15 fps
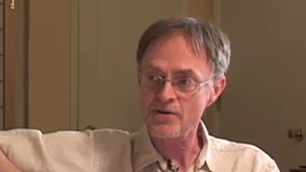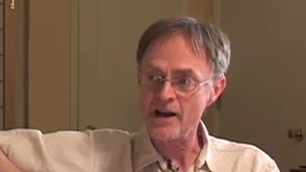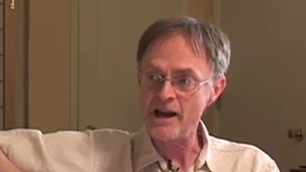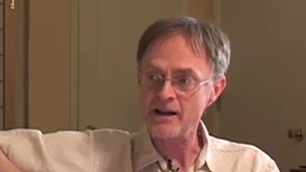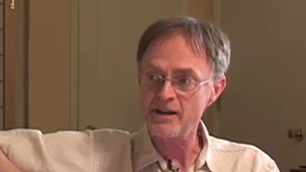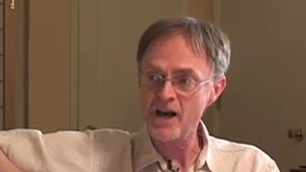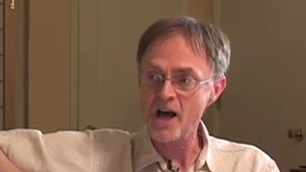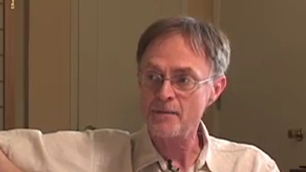their
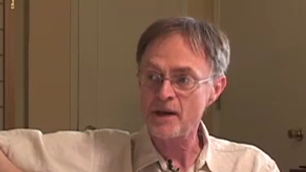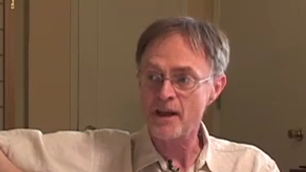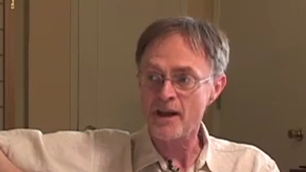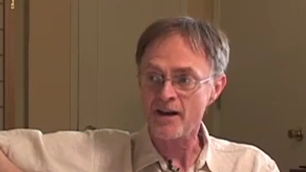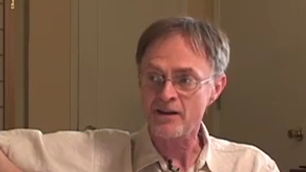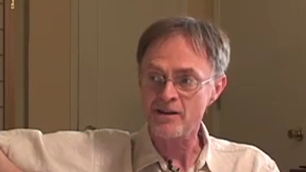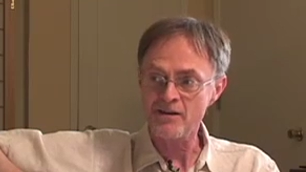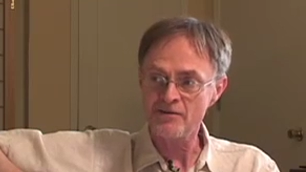economic
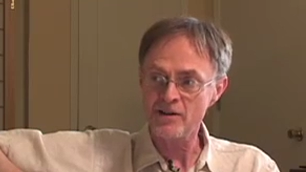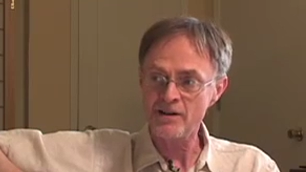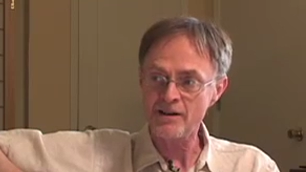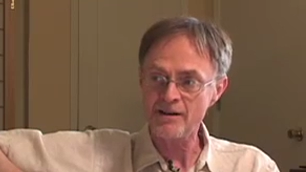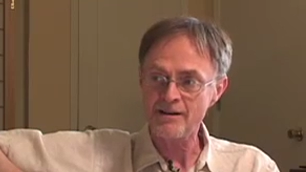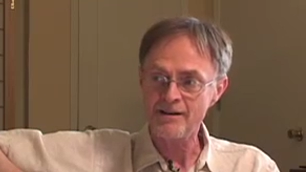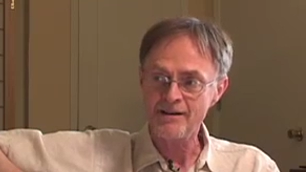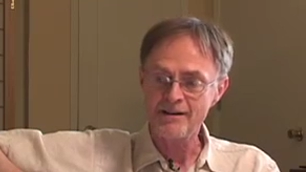
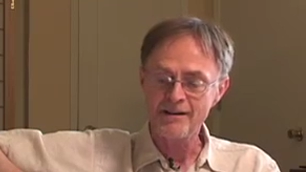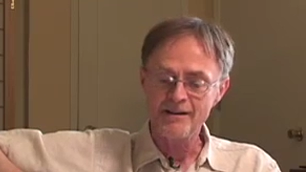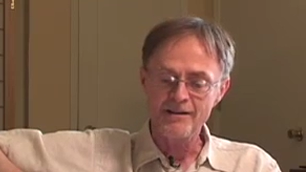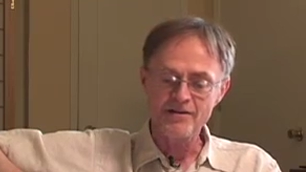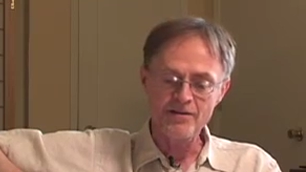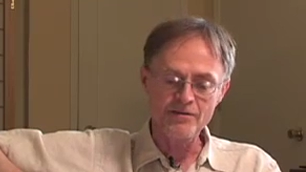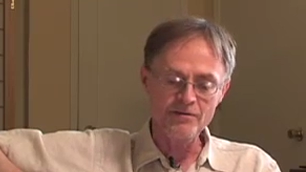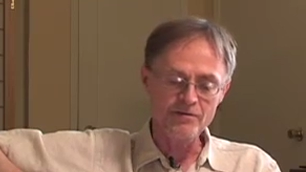activity,
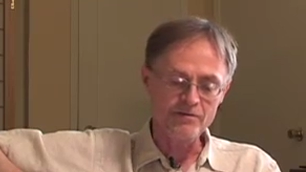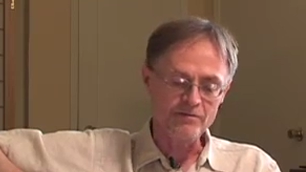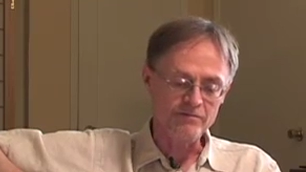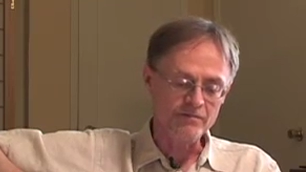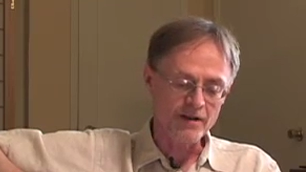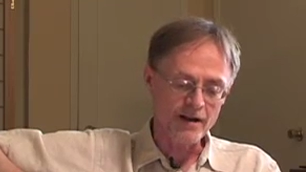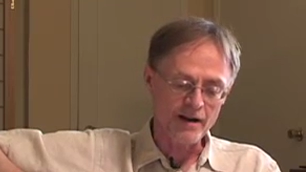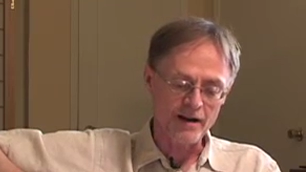to
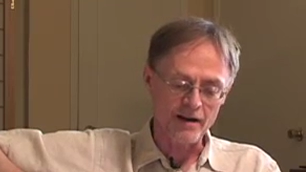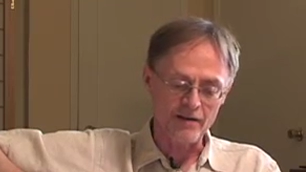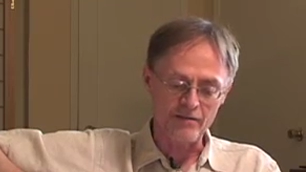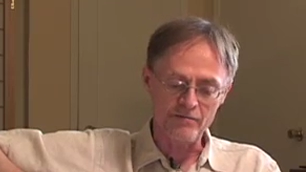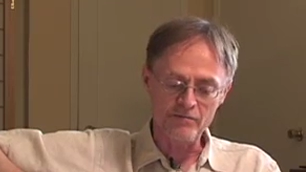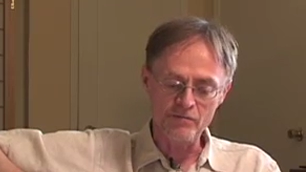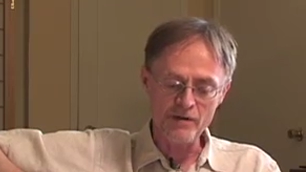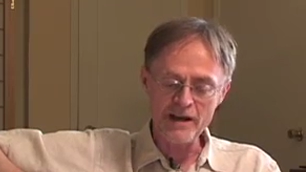uh,
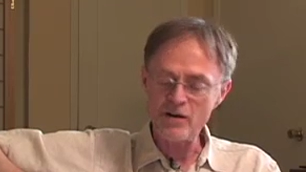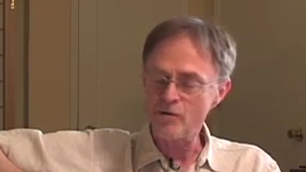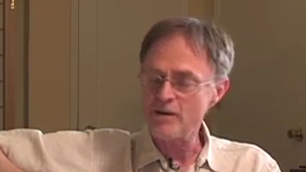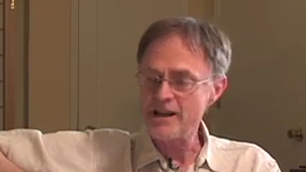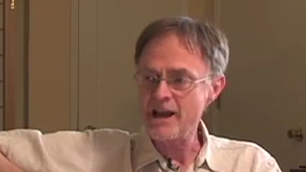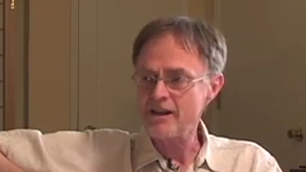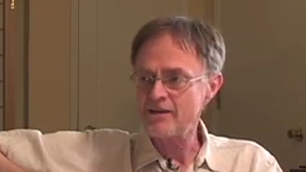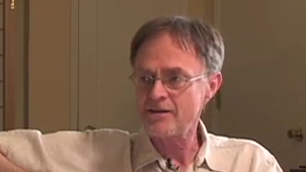
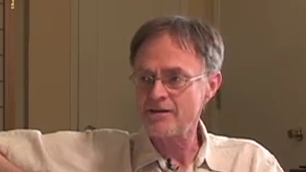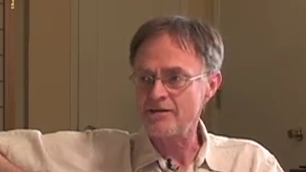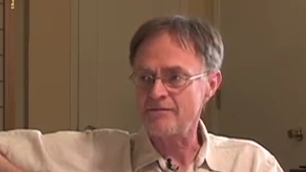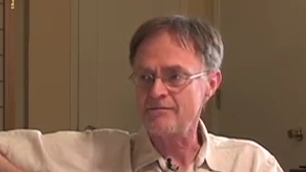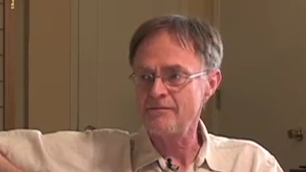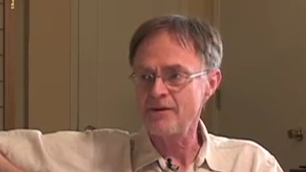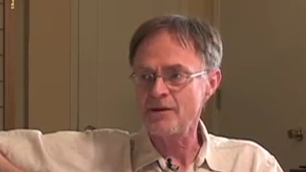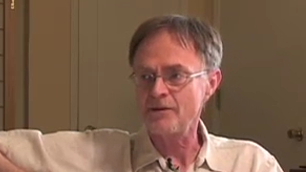recreate
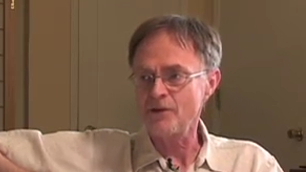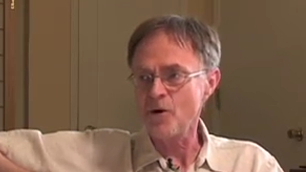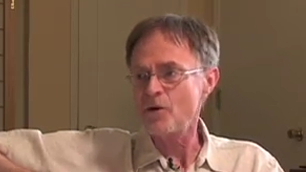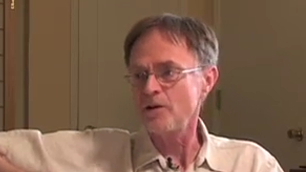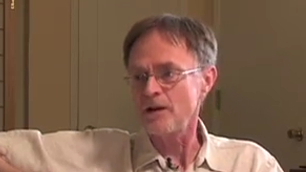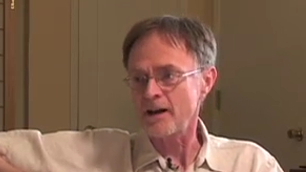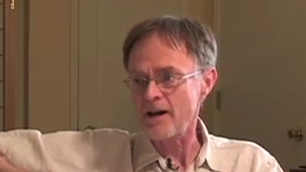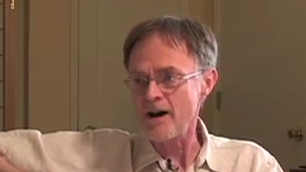their, their
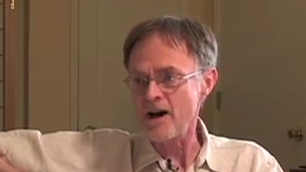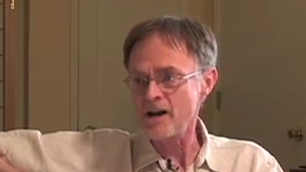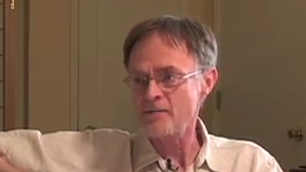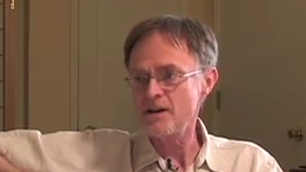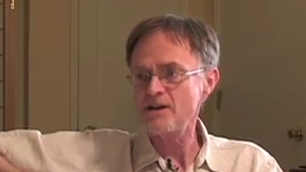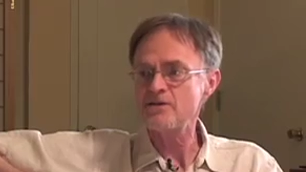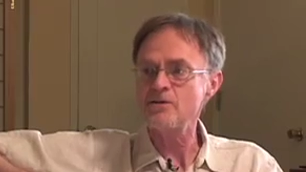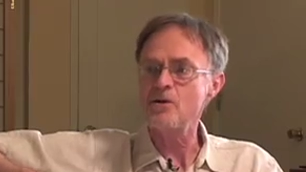local
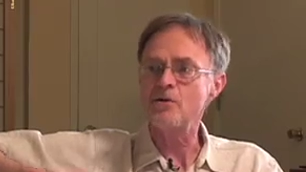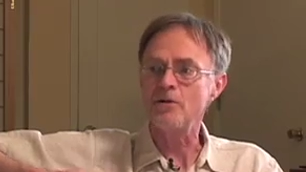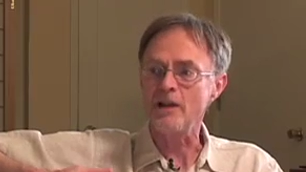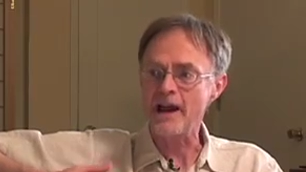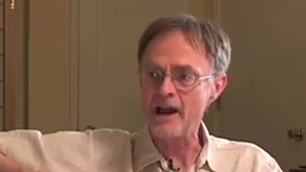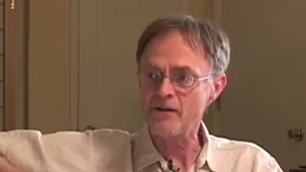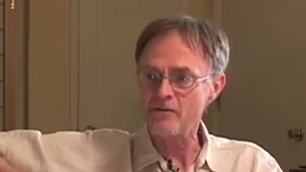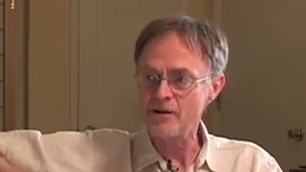economies,
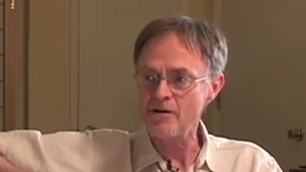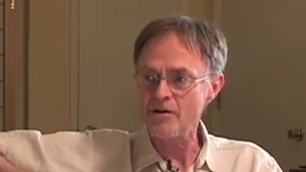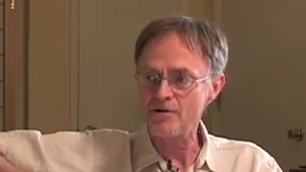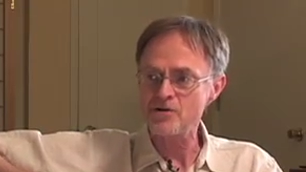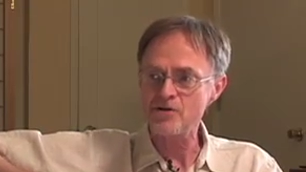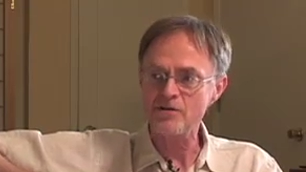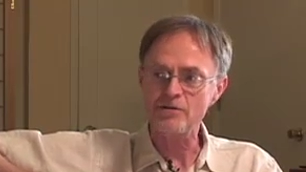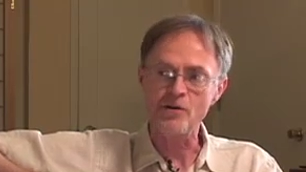local
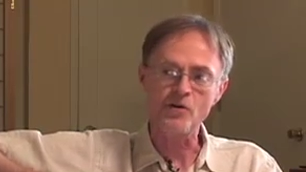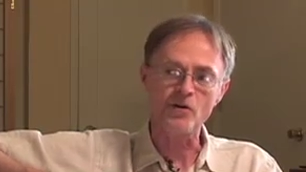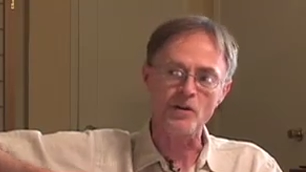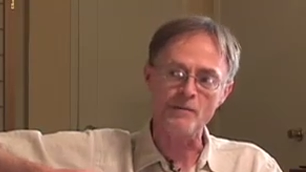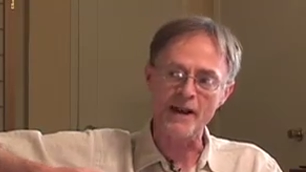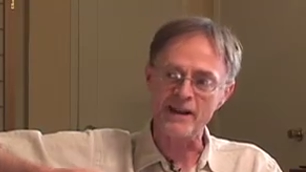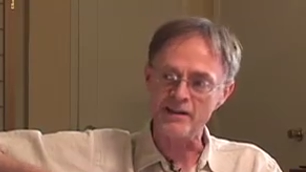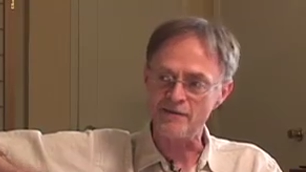agriculture, local
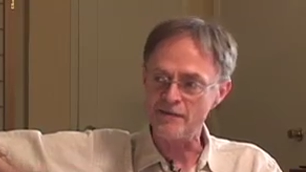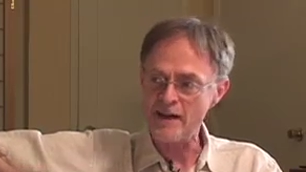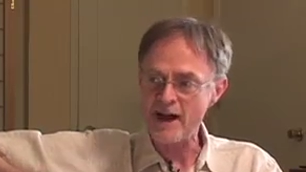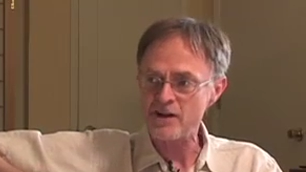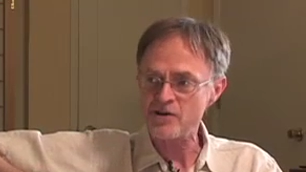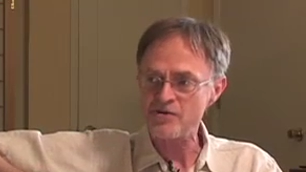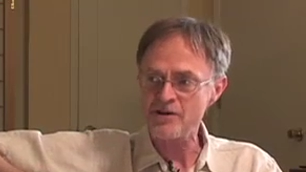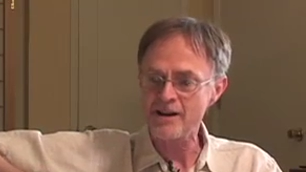
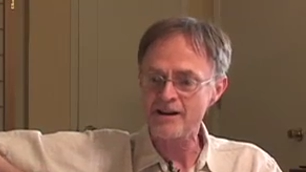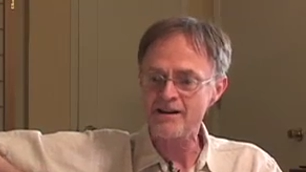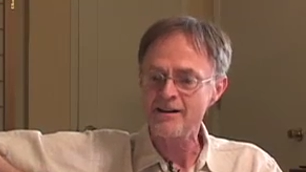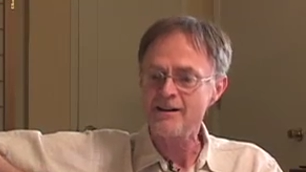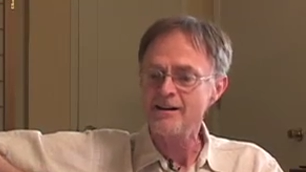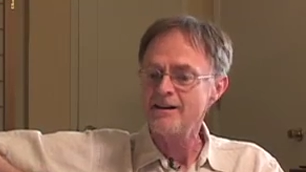manufacturing.